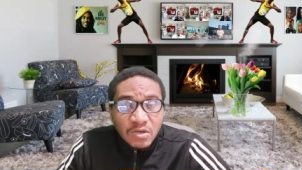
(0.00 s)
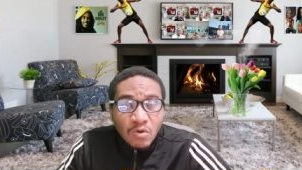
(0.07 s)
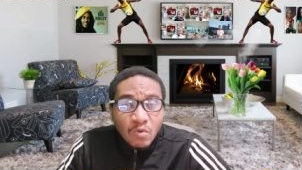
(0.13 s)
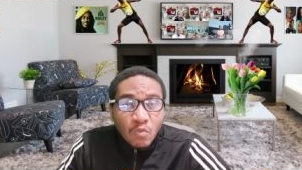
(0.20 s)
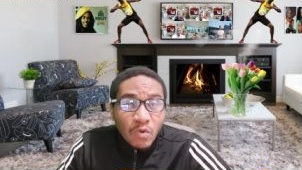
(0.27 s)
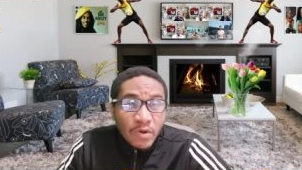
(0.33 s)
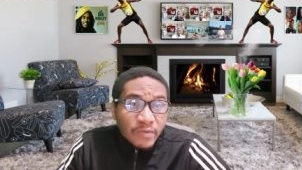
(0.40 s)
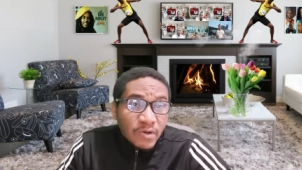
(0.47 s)

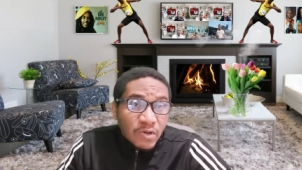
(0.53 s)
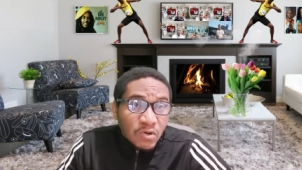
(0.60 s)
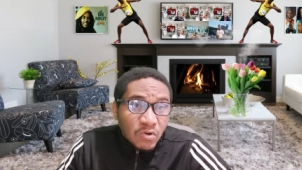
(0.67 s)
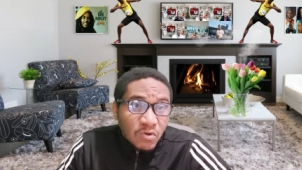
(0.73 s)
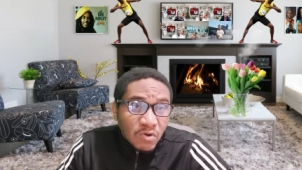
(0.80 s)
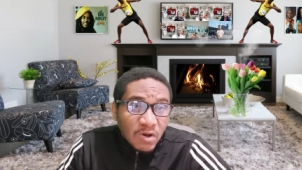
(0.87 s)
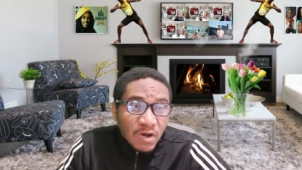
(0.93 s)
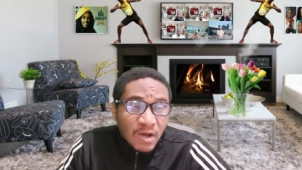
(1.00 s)
When we
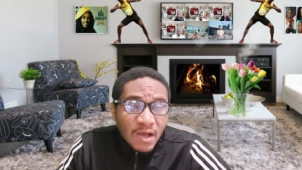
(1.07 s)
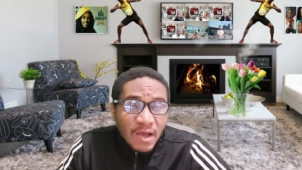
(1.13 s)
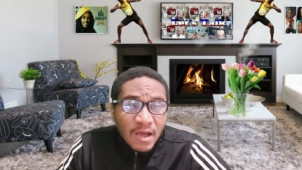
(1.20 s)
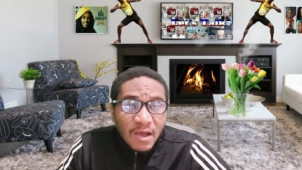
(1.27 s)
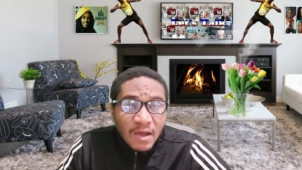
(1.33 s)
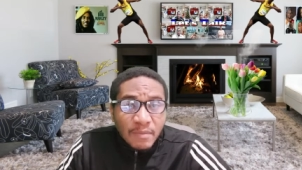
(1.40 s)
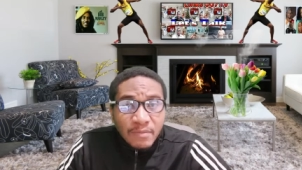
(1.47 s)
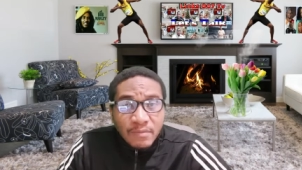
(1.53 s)
look
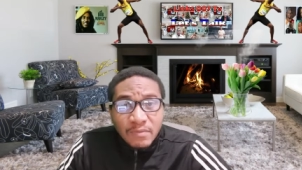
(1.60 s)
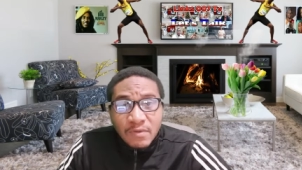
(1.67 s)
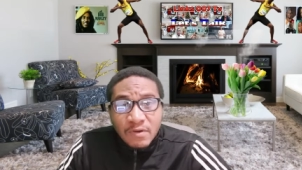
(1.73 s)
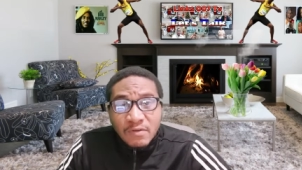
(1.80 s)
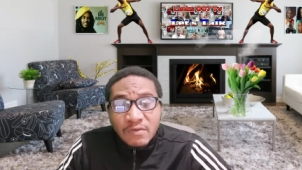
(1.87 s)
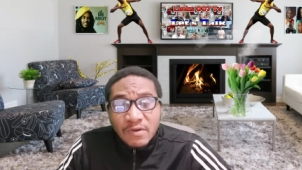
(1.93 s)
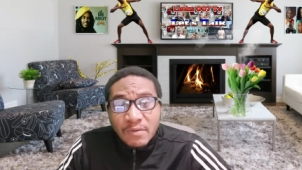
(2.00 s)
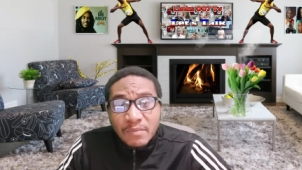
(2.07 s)

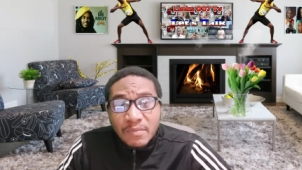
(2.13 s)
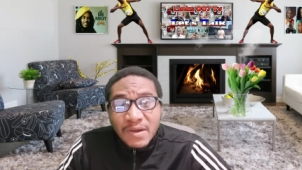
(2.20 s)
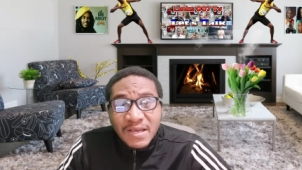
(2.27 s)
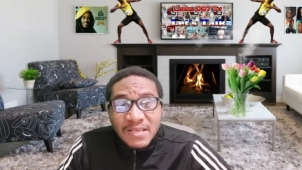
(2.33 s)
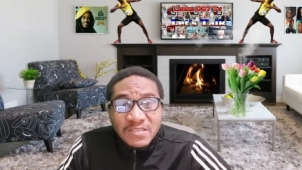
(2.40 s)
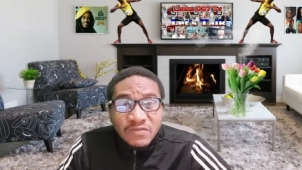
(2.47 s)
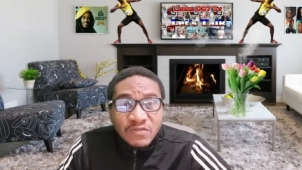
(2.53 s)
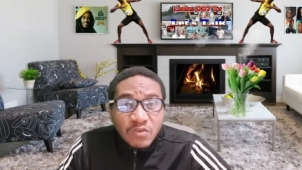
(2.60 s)
for the
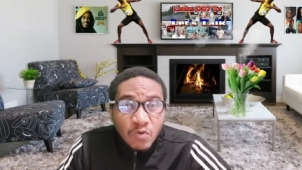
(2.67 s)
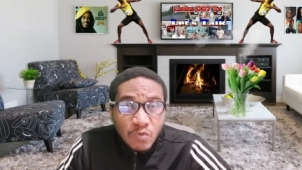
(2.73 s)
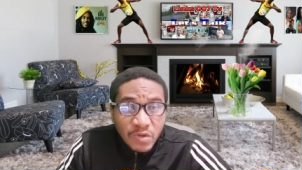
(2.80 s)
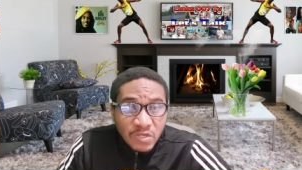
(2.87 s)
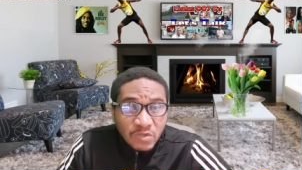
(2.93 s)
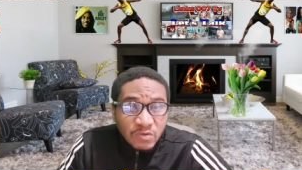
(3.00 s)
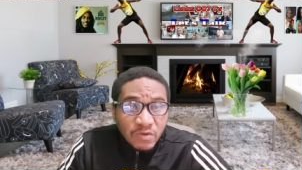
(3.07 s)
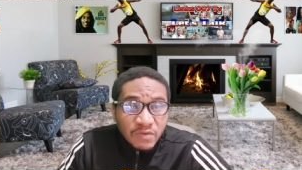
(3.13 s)
past few
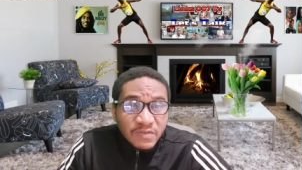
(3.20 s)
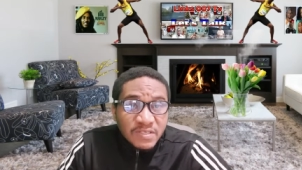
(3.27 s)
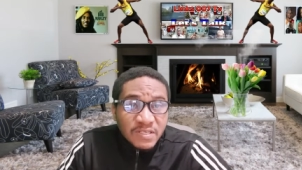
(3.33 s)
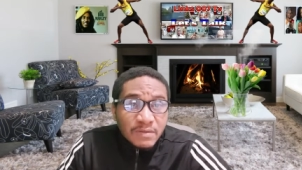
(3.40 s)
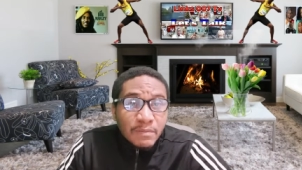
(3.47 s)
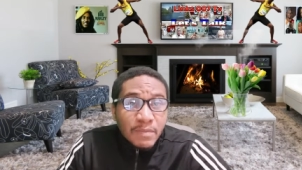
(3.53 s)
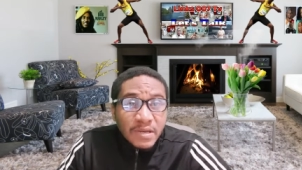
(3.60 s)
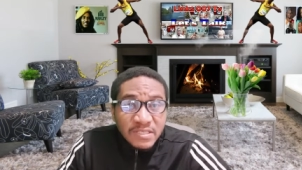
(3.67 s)
weeks, we have
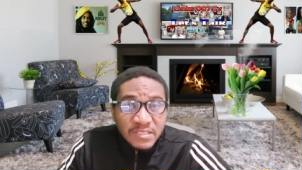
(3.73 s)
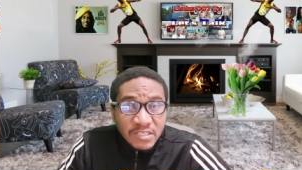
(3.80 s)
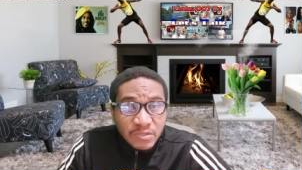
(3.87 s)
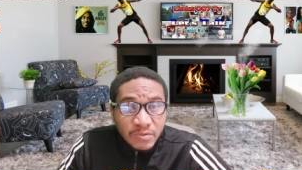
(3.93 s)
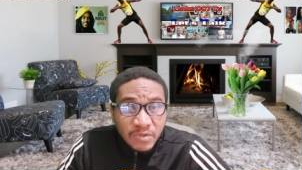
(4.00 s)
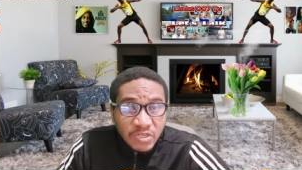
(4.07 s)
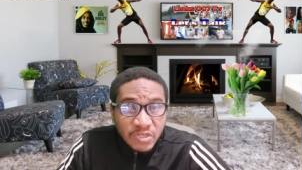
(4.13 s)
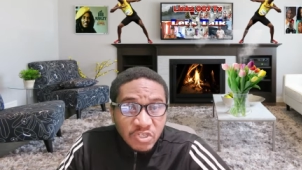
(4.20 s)
seen many
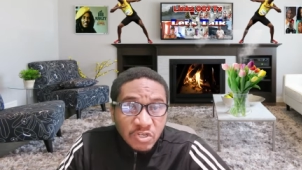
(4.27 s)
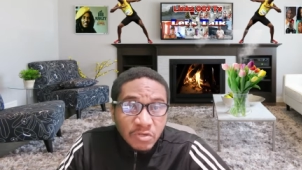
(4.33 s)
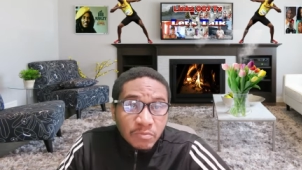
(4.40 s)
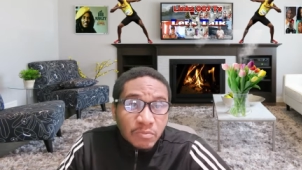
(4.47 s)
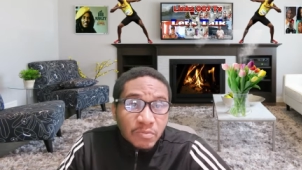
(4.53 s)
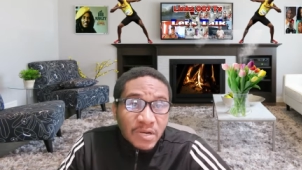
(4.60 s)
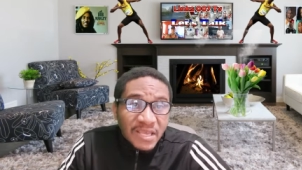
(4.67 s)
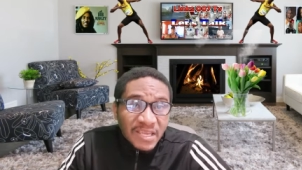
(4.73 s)
situations
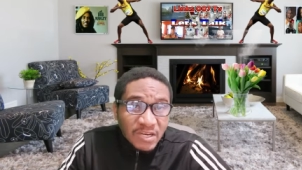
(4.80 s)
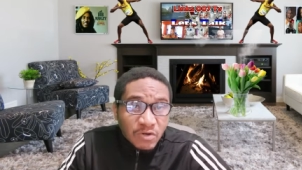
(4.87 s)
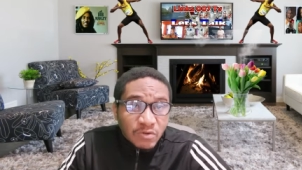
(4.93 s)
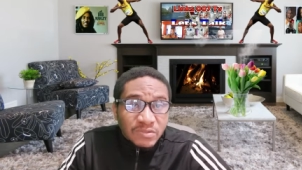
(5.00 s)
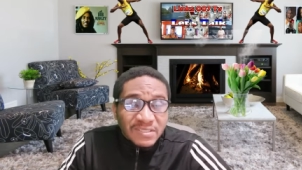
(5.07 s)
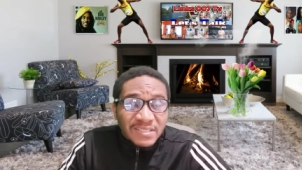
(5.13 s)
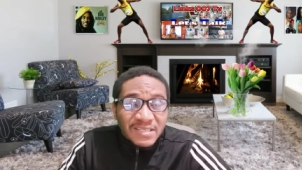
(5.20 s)
playing out